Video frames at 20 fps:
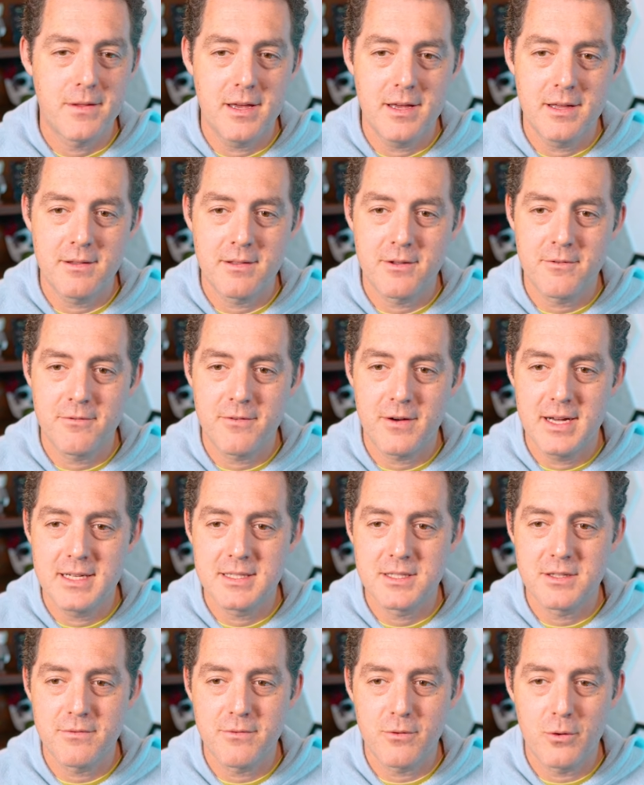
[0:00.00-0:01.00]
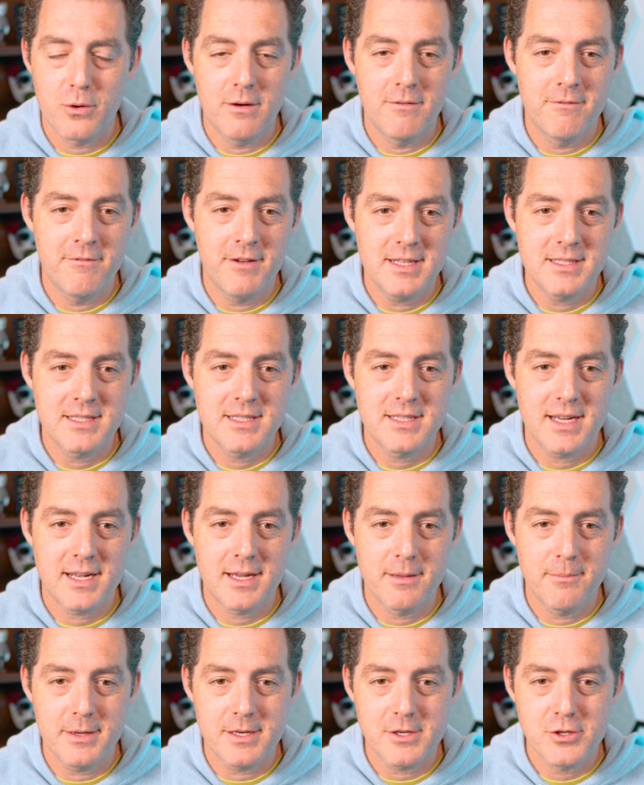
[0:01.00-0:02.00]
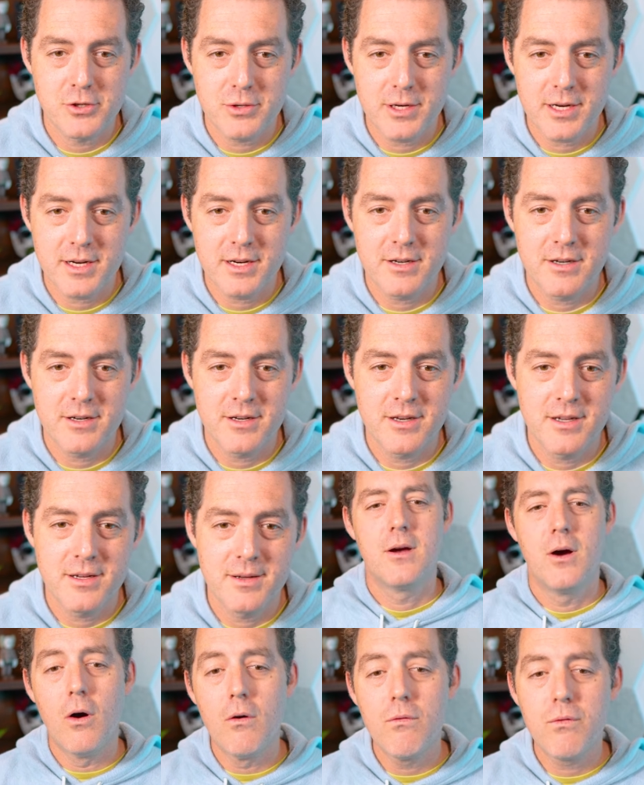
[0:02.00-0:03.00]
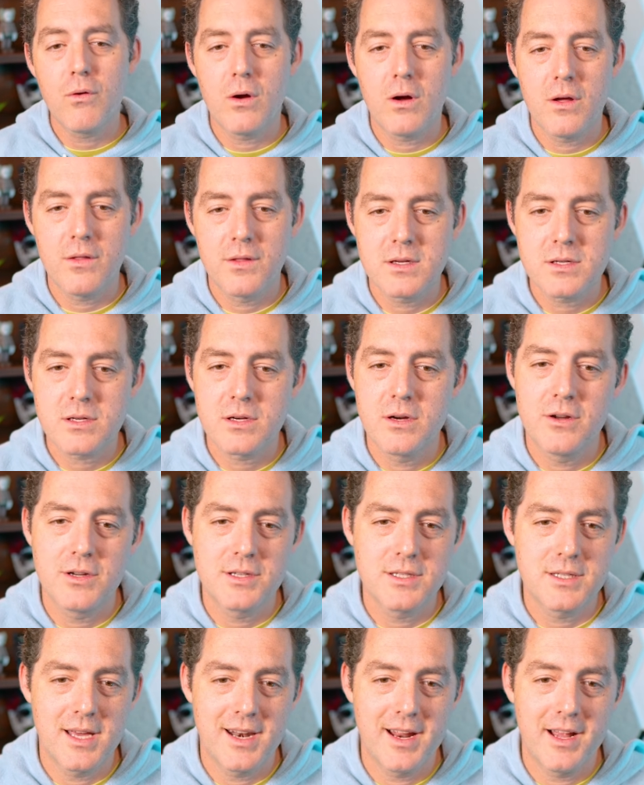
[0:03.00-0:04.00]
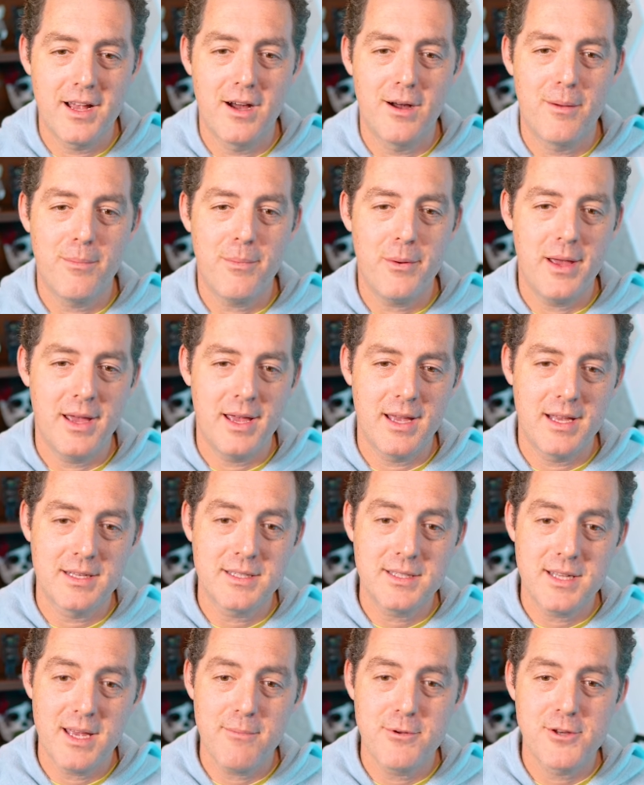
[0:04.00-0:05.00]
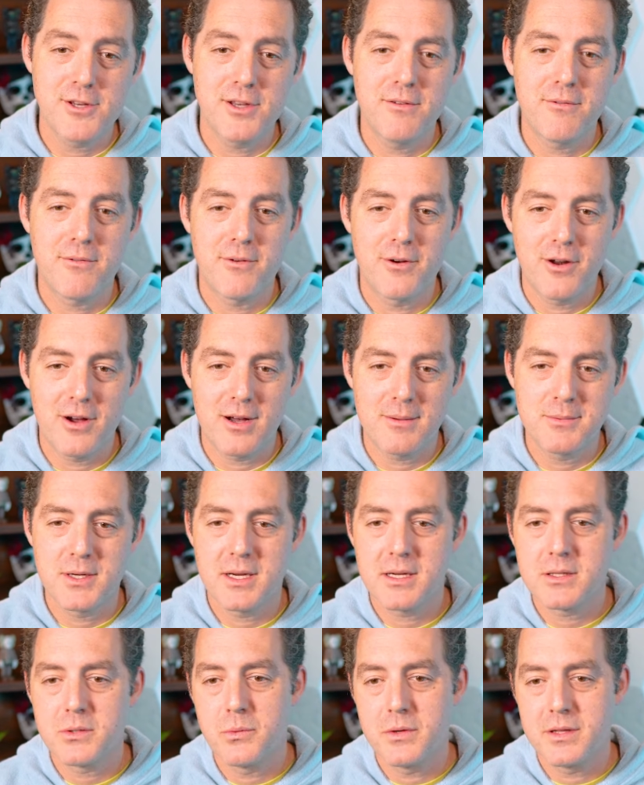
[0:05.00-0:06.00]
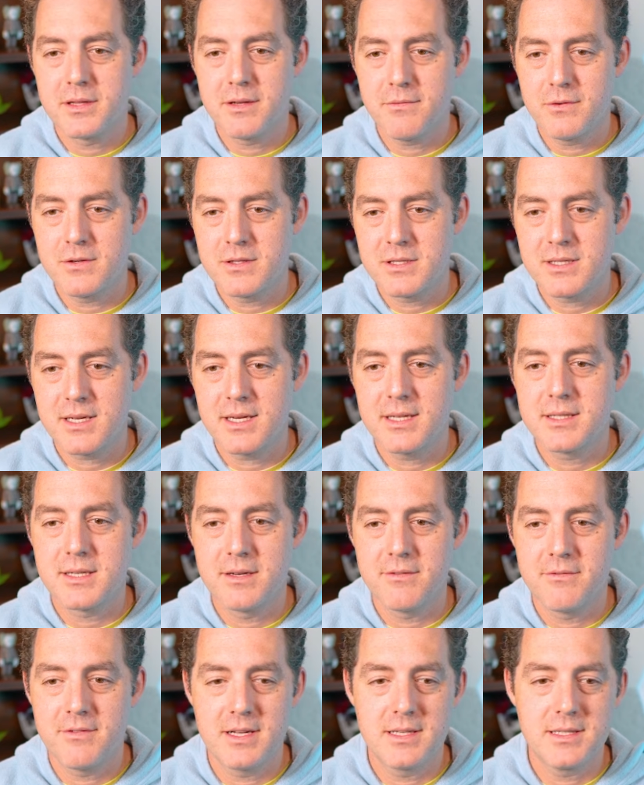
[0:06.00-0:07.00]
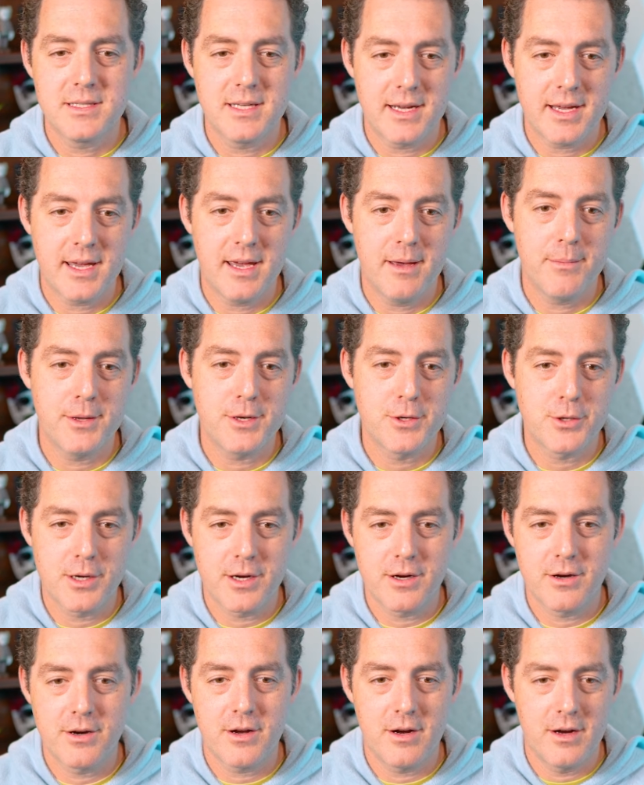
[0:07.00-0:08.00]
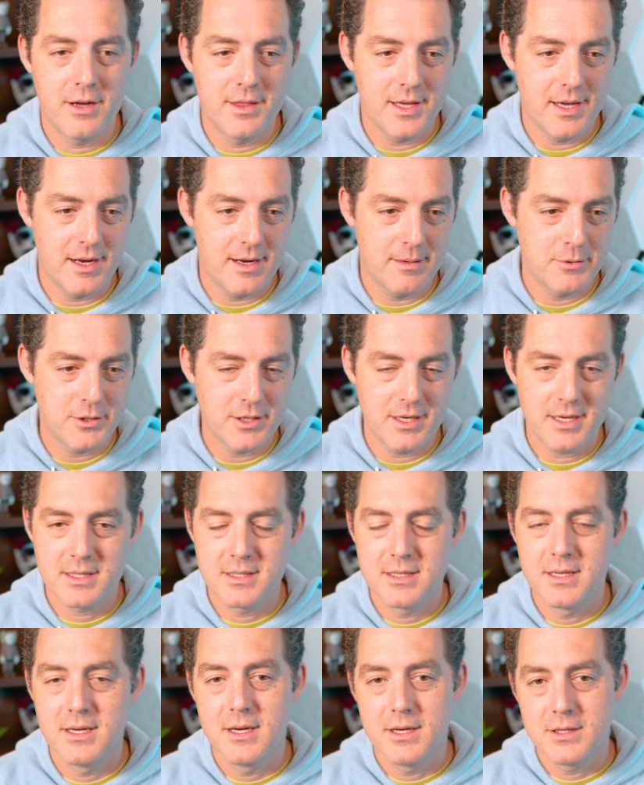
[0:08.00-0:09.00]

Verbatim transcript: It defines the four events that can be triggered. Overall, this code is setting up a state machine for an object with different states and events that can be triggered on the object.